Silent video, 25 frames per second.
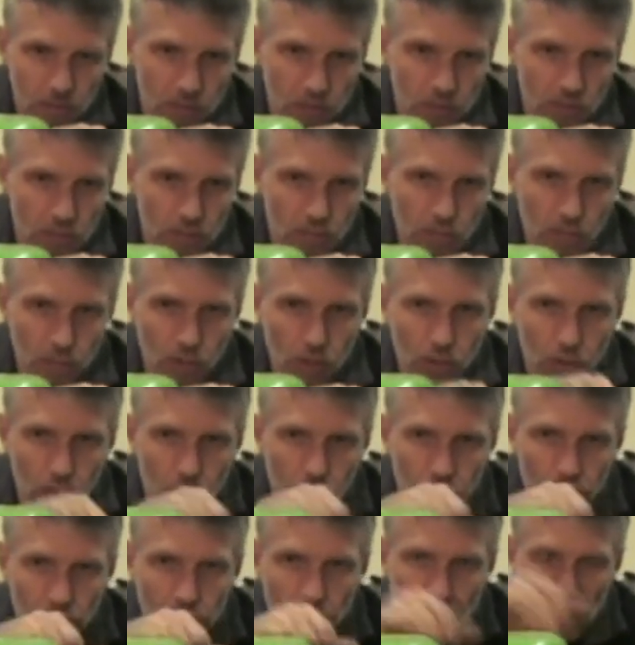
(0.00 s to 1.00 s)
which is in
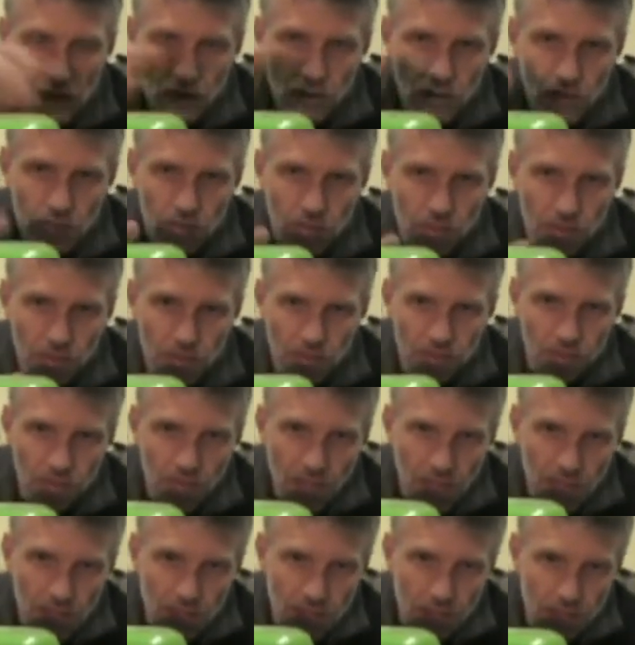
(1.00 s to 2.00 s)
blue, from the
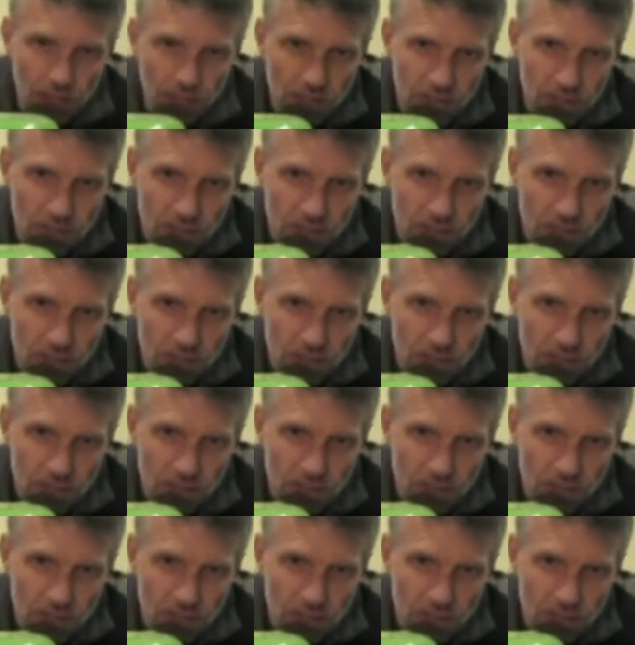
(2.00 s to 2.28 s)
sand.